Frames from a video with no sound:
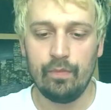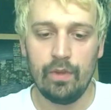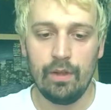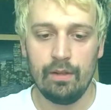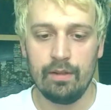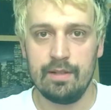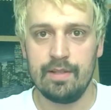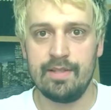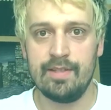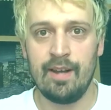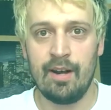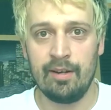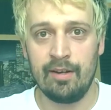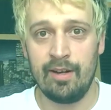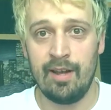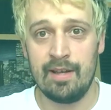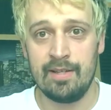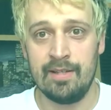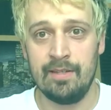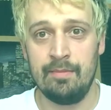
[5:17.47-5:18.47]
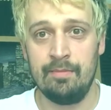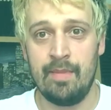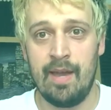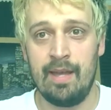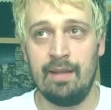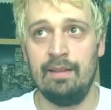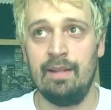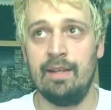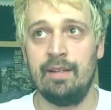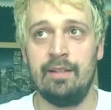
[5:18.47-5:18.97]
sarcasm
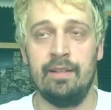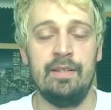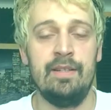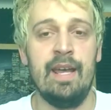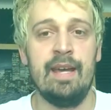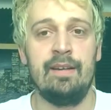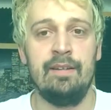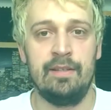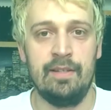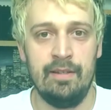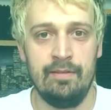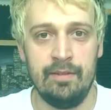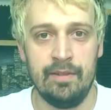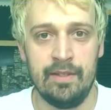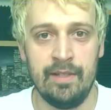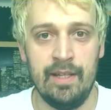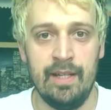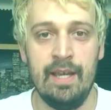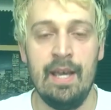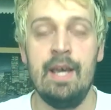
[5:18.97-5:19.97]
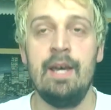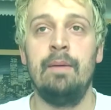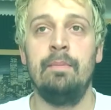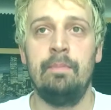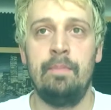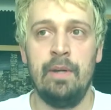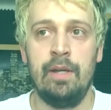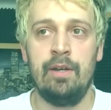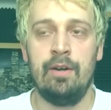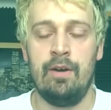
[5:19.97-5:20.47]
and like a negativity,
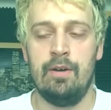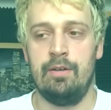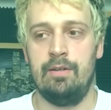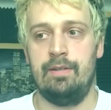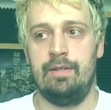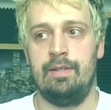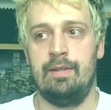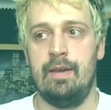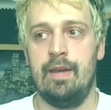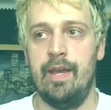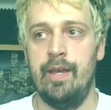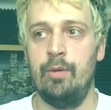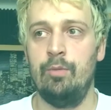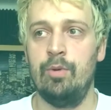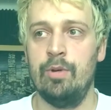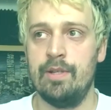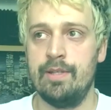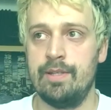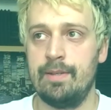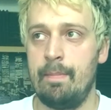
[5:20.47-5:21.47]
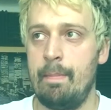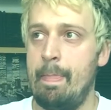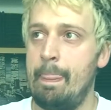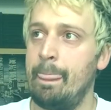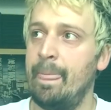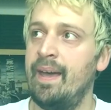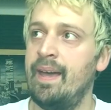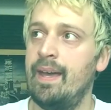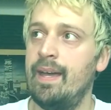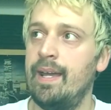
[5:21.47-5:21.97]
because it was
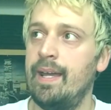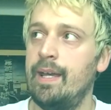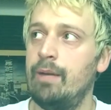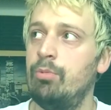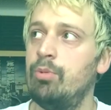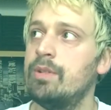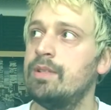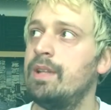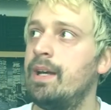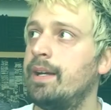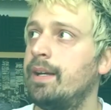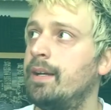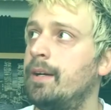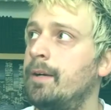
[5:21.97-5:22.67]
like